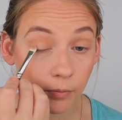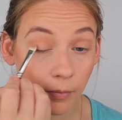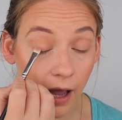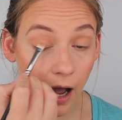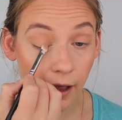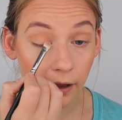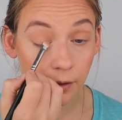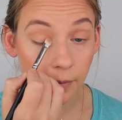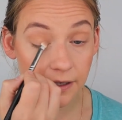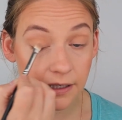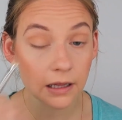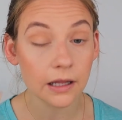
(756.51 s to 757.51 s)
my eyelid,
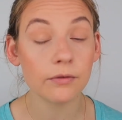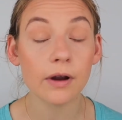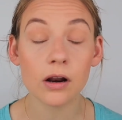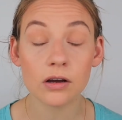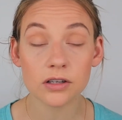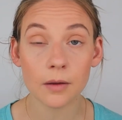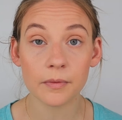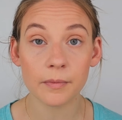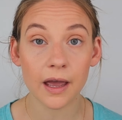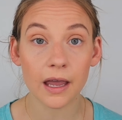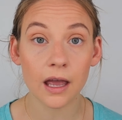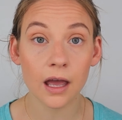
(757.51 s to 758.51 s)
basically, right on top of
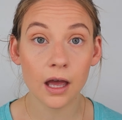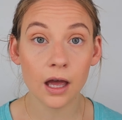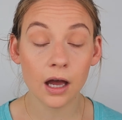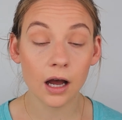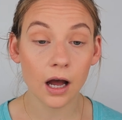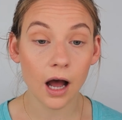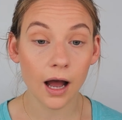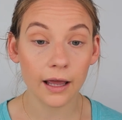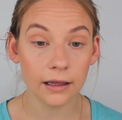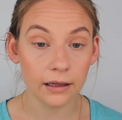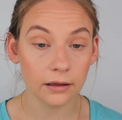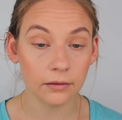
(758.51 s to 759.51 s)
my
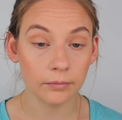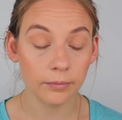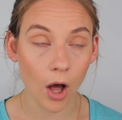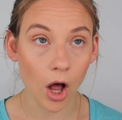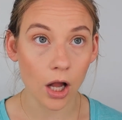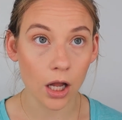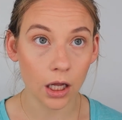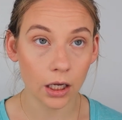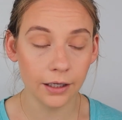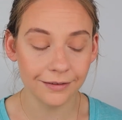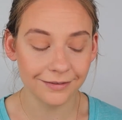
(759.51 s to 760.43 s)
eyeball.